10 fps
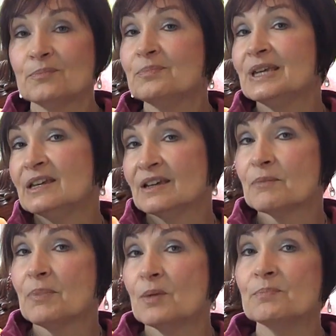being
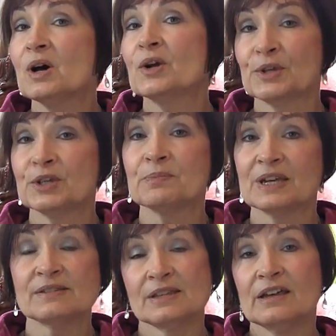bombarded
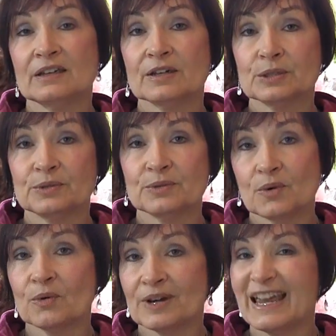by psychic
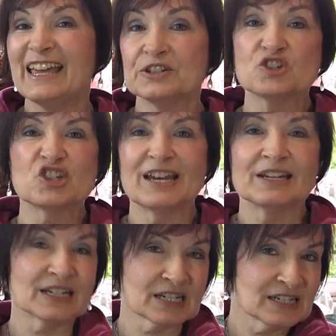or
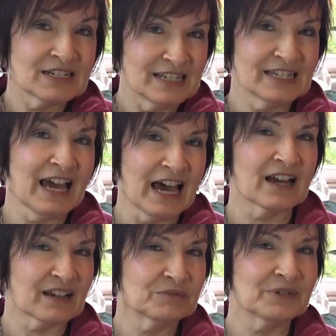energetic
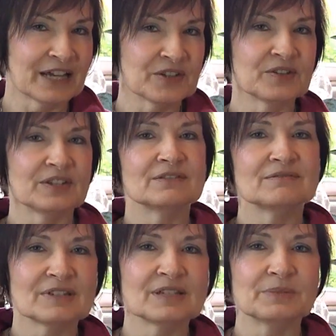attack, rather
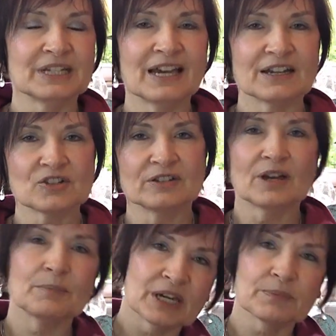than somebody actually
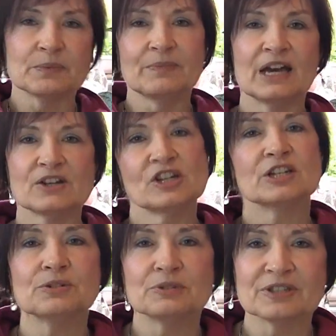coming up and bashing
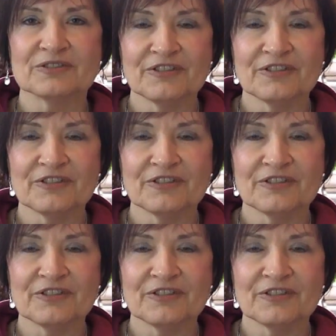you in the